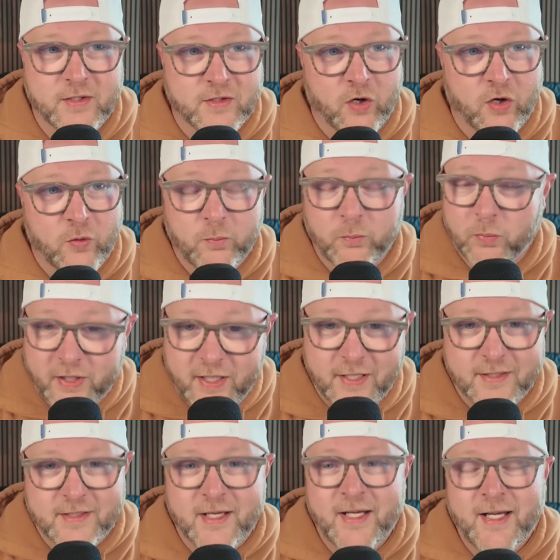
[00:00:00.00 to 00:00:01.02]
So
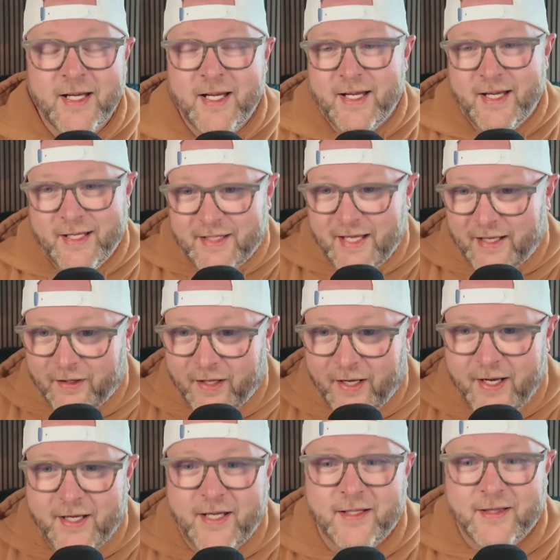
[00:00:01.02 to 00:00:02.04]
please hit that
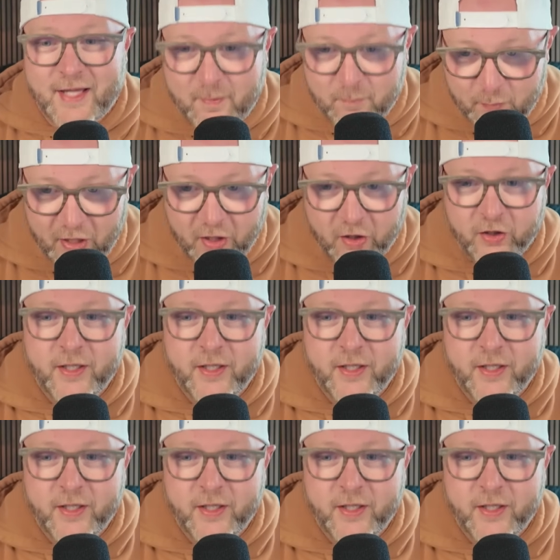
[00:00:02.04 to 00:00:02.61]
like, hit that bell,